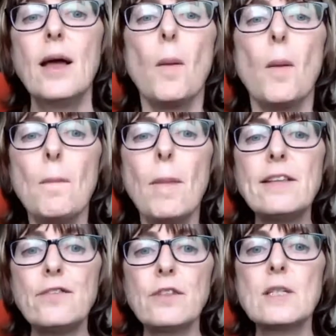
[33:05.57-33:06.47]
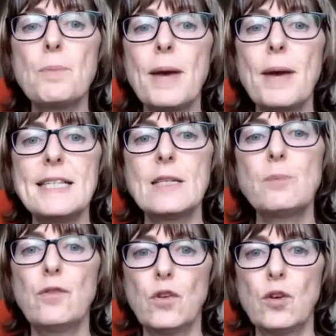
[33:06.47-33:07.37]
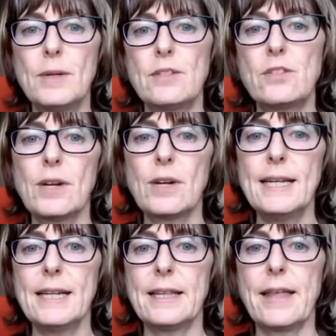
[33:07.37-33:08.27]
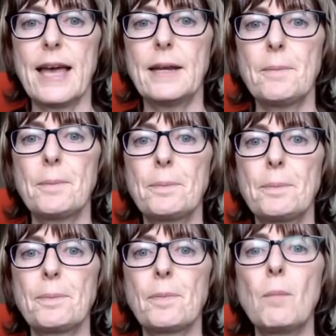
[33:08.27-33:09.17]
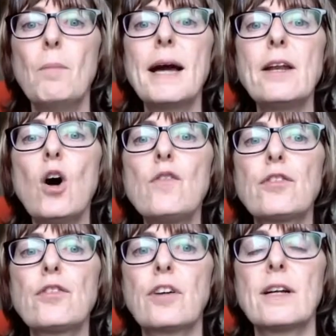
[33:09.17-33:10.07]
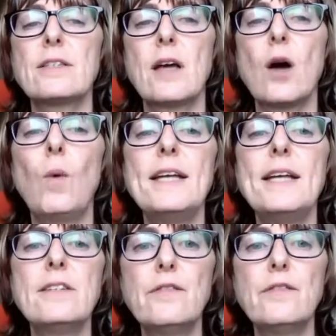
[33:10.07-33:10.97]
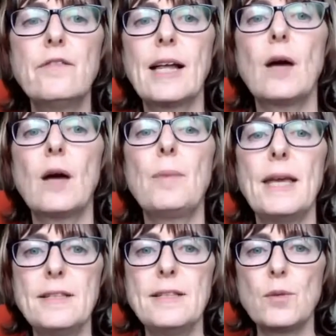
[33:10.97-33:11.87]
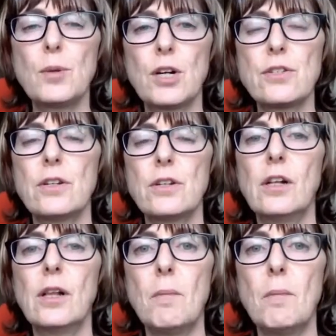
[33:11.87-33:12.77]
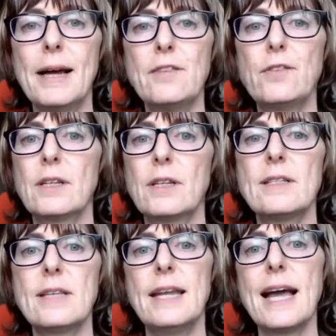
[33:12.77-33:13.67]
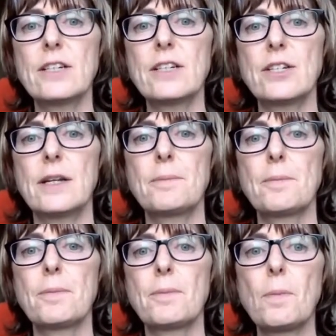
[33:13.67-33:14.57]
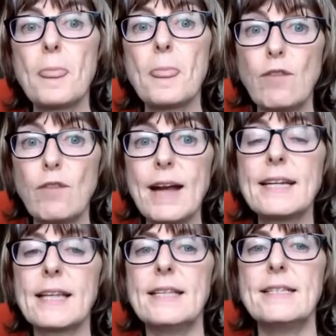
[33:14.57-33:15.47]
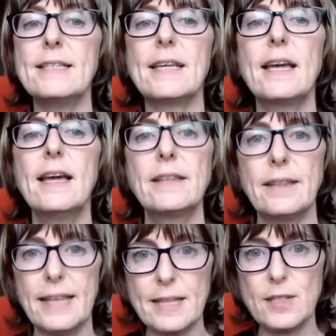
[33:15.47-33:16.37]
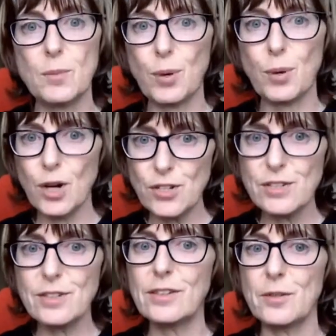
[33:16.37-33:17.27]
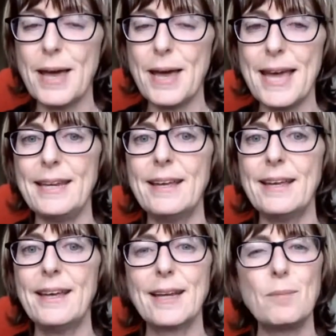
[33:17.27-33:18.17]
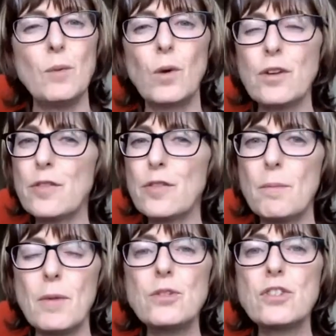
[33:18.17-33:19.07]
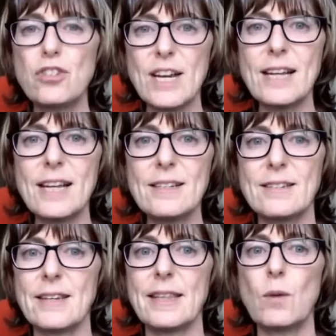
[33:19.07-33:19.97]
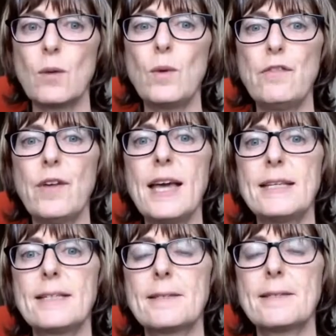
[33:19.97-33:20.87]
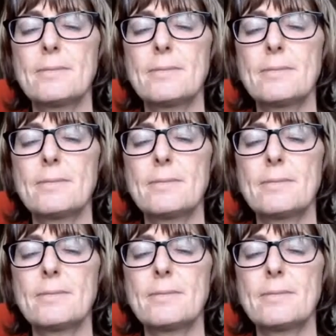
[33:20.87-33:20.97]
Mindfulness-based performance training, then, might offer us a way to develop interpersonal mindfulness in action, recognizing that the interpersonal domain can be one of the most challenging that we face.